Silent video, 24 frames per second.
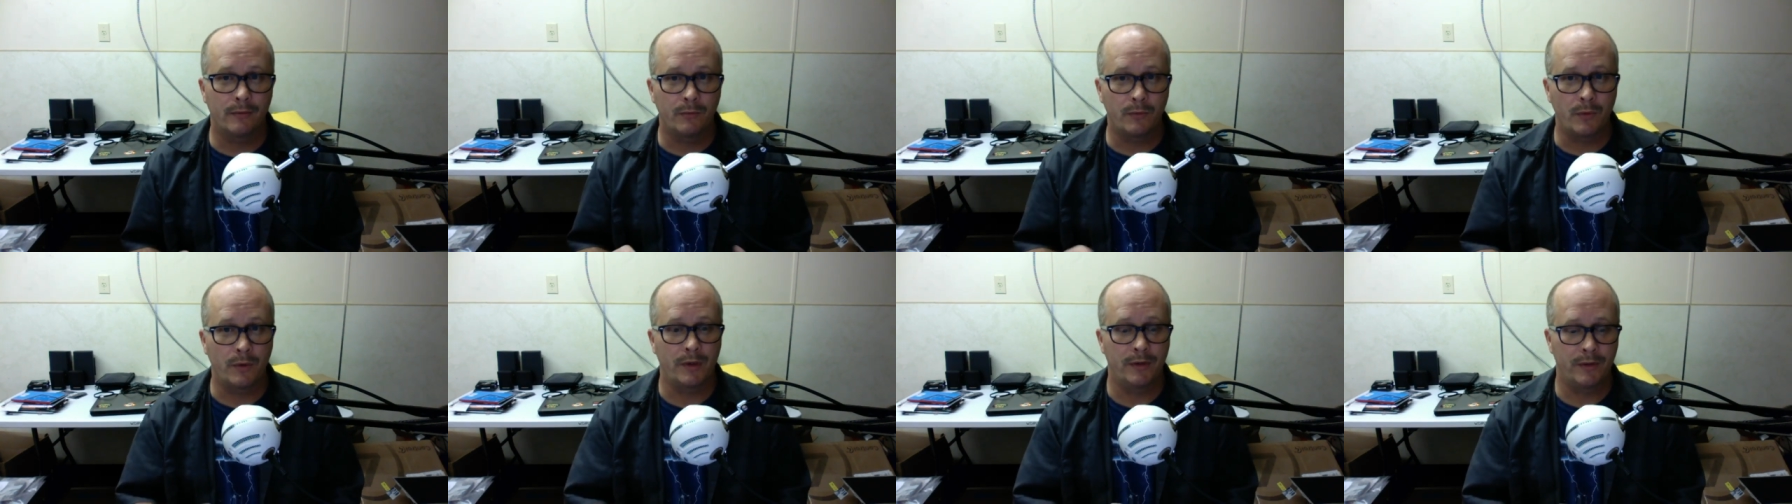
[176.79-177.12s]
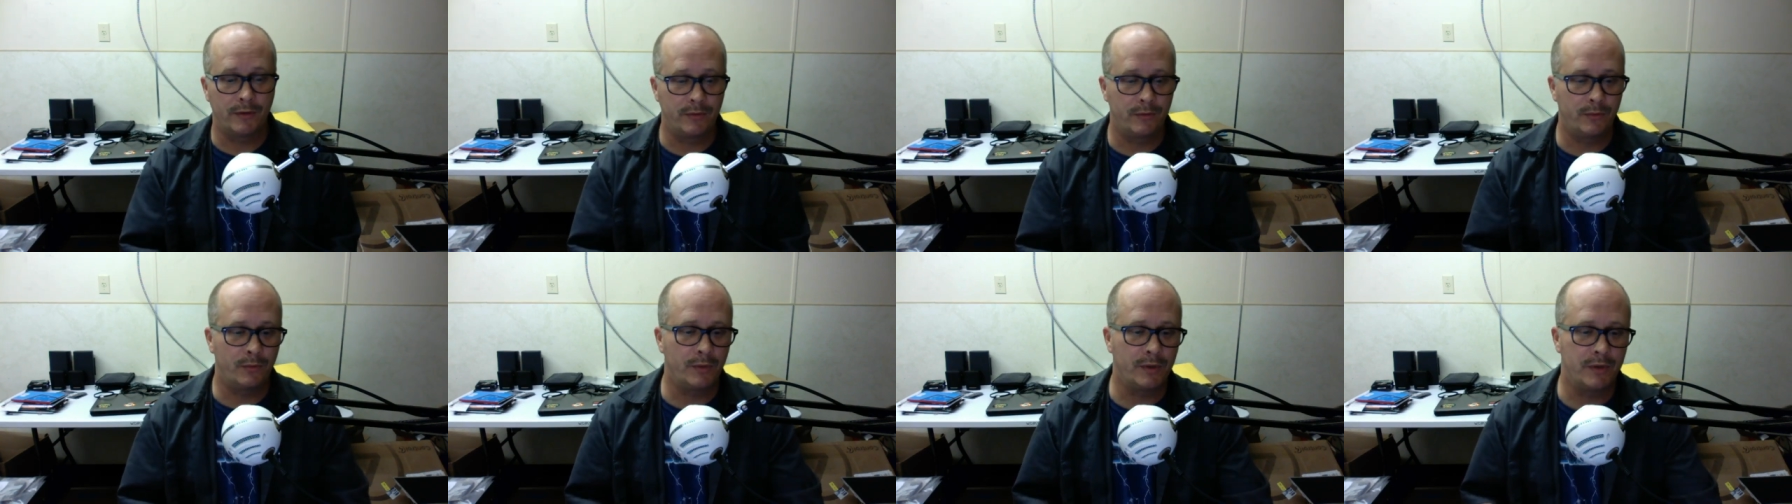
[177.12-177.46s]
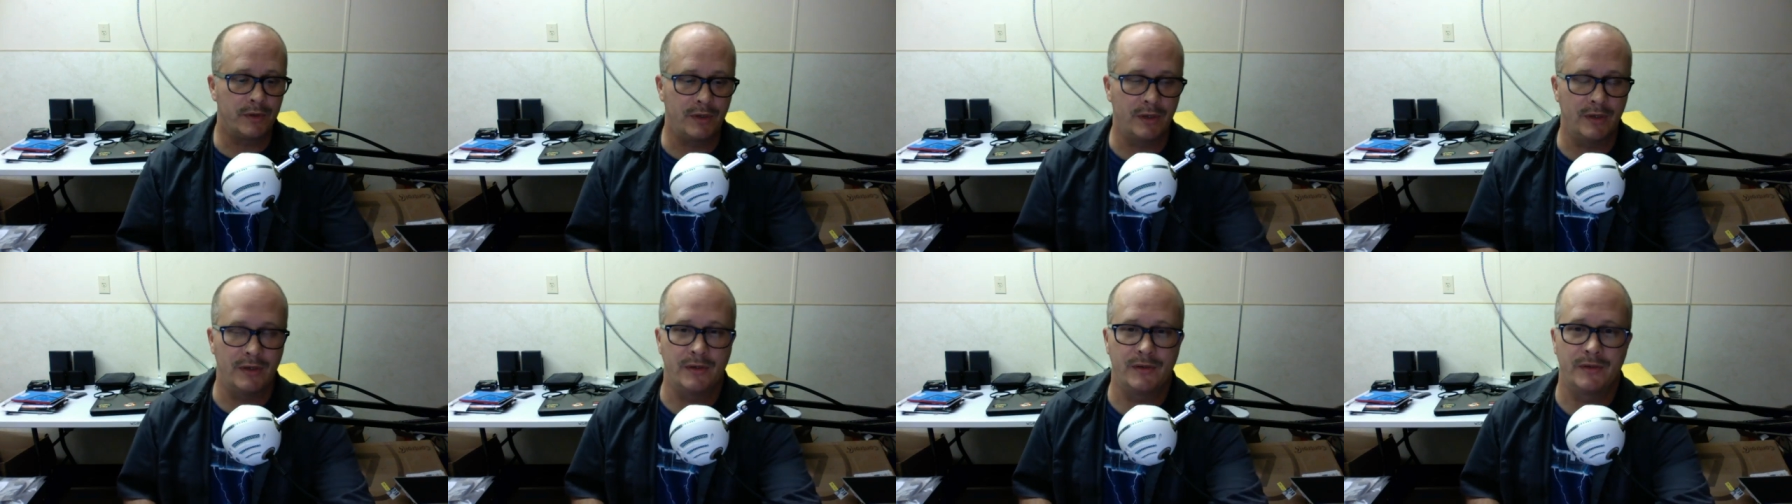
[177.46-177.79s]

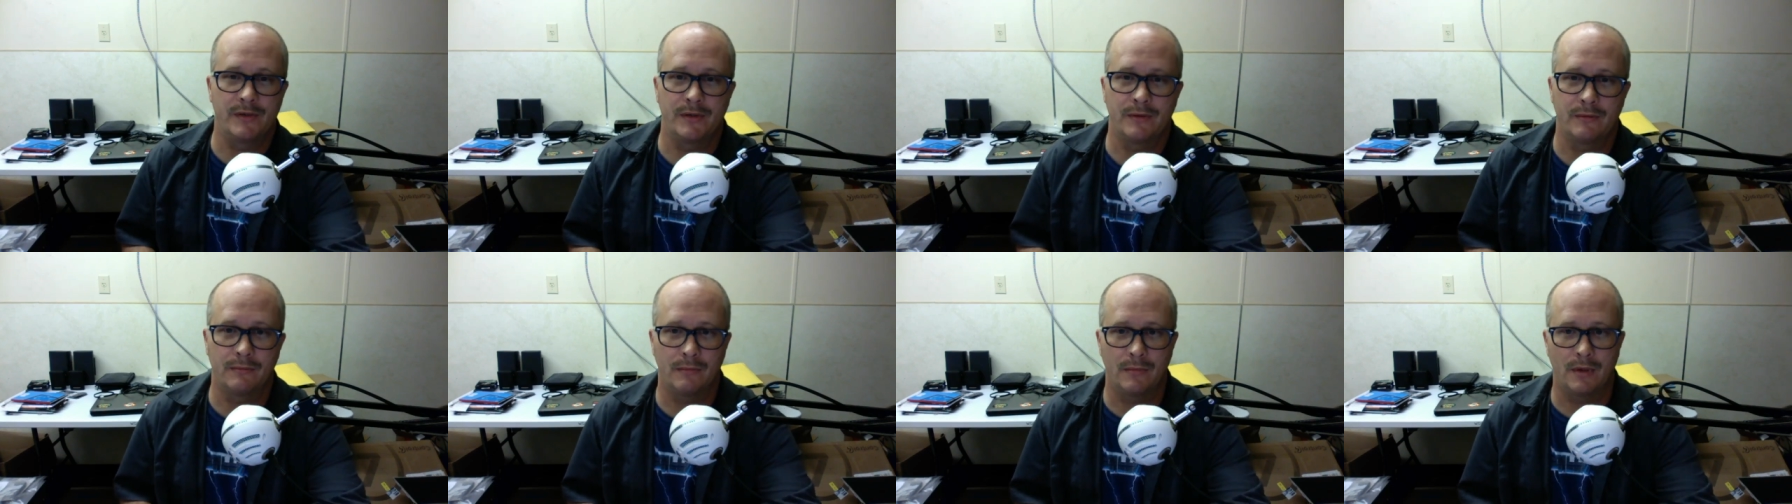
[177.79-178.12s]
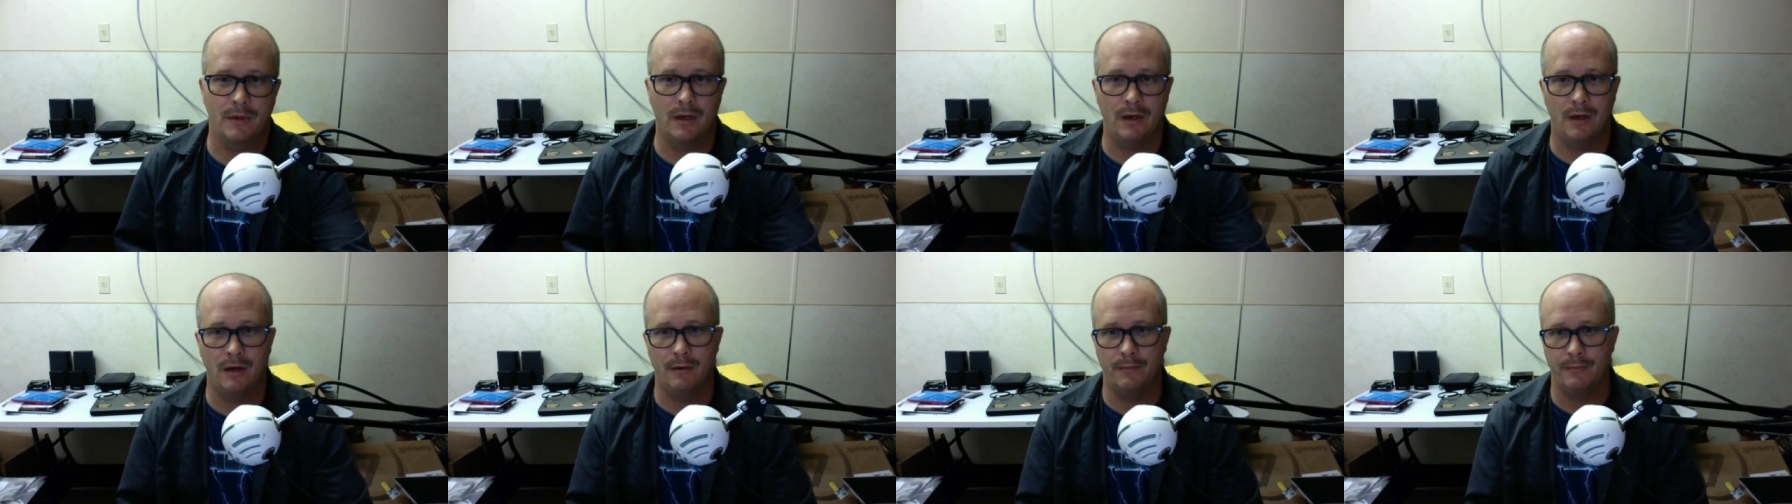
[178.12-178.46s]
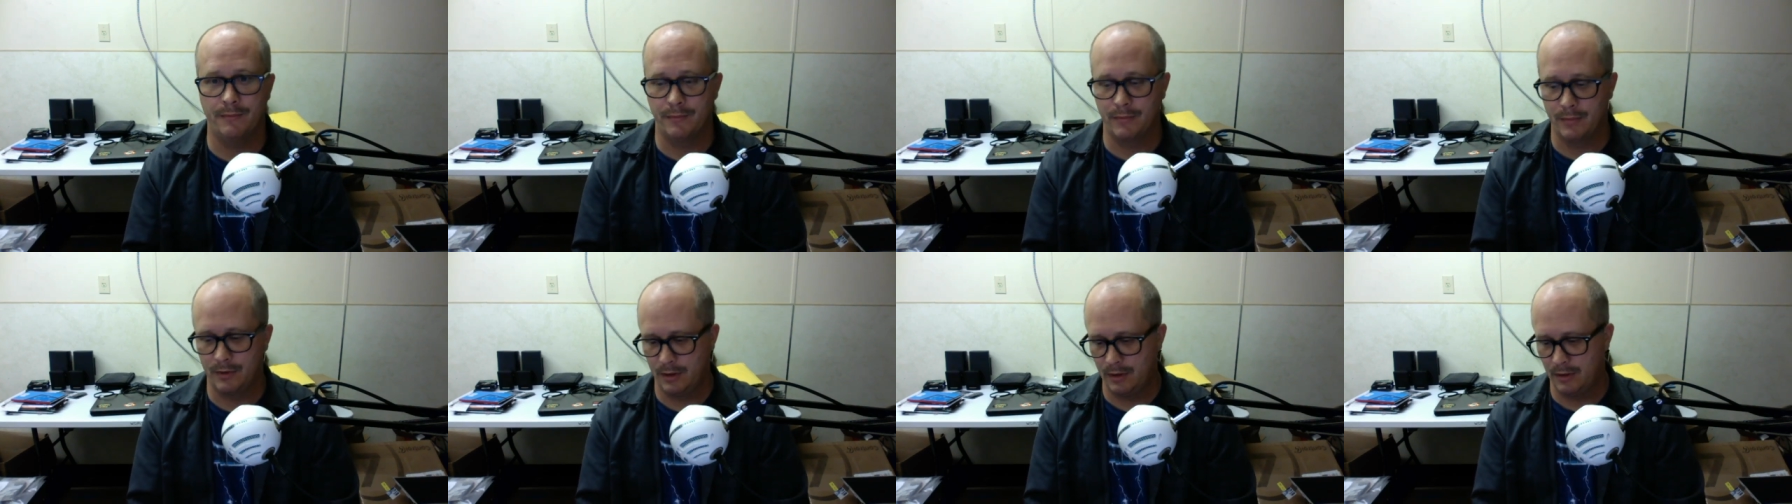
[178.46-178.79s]
which is, well,